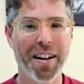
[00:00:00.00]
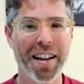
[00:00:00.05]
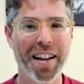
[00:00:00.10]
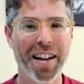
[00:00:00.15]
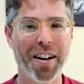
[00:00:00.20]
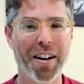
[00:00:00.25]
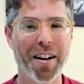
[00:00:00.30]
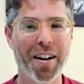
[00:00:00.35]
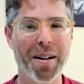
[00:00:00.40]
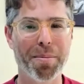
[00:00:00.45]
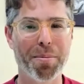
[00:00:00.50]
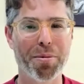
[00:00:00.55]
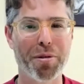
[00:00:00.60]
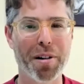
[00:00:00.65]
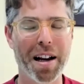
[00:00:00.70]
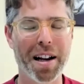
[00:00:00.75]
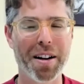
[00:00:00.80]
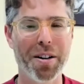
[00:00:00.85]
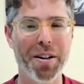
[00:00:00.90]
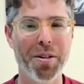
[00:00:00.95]
in our
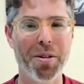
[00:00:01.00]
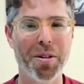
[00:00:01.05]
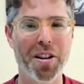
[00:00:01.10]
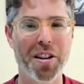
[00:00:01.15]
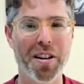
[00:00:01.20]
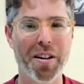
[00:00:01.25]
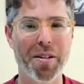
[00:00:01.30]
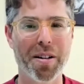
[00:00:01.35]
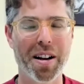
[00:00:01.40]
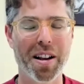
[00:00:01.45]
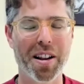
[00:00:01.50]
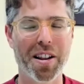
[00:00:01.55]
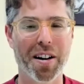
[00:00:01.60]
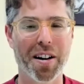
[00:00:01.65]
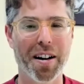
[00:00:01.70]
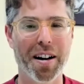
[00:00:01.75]
brand new series